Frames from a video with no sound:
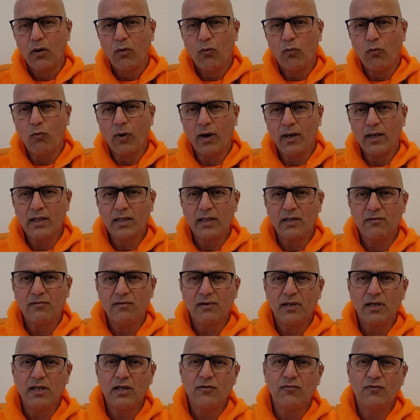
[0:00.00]
One of the
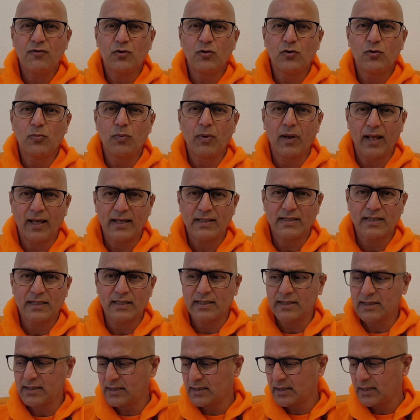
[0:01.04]
very few
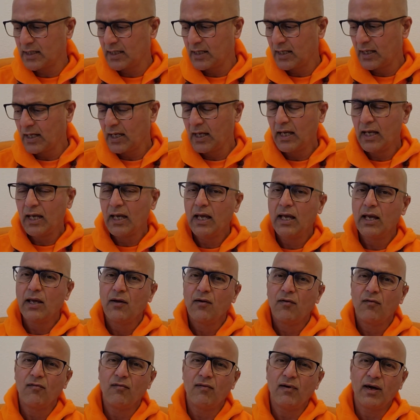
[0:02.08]
places
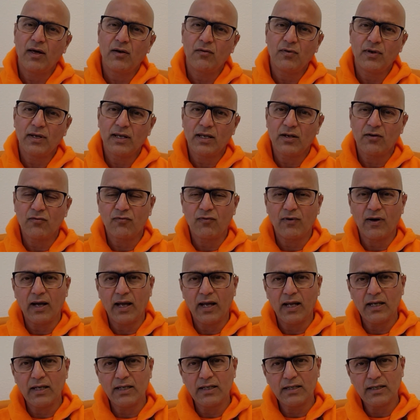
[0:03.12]
where we can
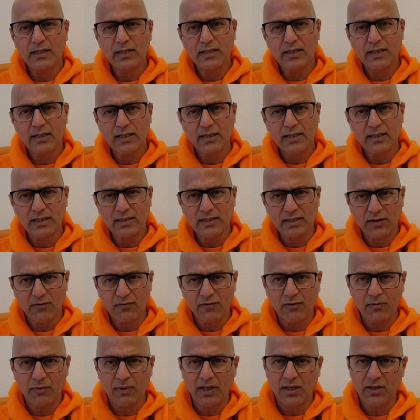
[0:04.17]
find this
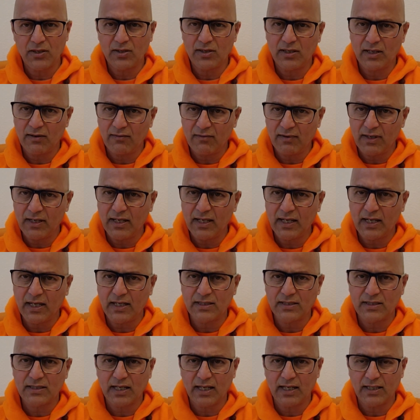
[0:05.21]
information in a very
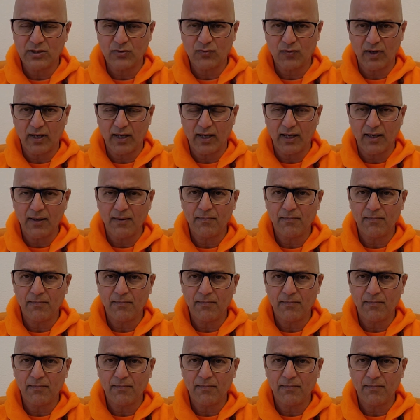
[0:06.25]
concise way